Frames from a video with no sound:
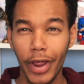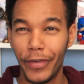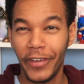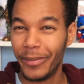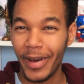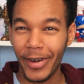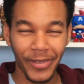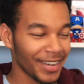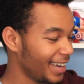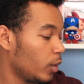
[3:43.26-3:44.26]
whatever you're about to
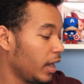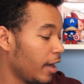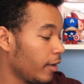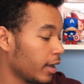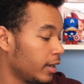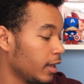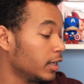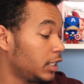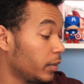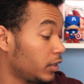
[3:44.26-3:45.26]
read. When Aric and
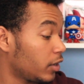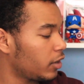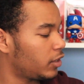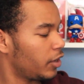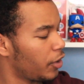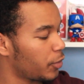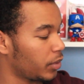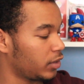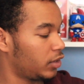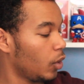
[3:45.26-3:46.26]
Dacia returned to Earth
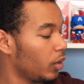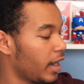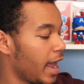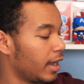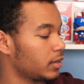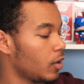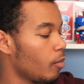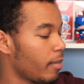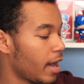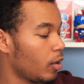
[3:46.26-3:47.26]
with the stolen
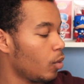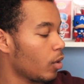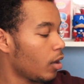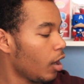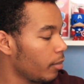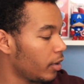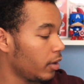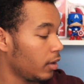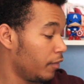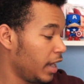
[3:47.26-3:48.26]
X-O Manowar
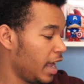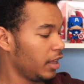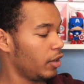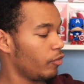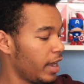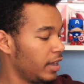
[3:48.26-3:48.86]
armor of an alien